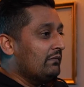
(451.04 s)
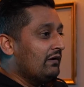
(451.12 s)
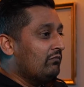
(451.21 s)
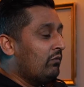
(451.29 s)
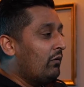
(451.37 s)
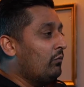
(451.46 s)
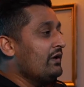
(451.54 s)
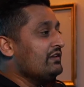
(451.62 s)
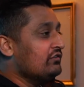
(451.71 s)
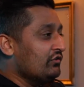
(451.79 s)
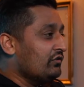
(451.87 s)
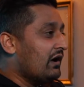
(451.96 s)
what we
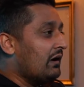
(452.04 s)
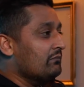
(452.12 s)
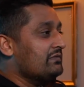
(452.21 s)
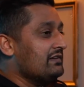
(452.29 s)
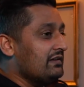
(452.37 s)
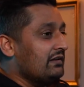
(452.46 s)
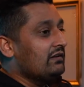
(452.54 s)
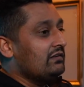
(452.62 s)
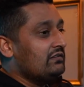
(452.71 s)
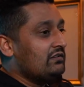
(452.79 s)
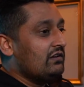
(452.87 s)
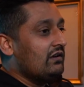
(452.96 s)
do comes in
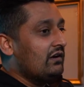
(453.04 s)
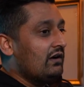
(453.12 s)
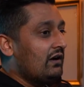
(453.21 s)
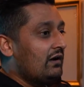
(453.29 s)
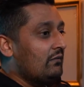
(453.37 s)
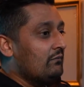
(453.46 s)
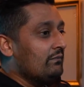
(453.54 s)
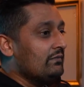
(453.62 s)
to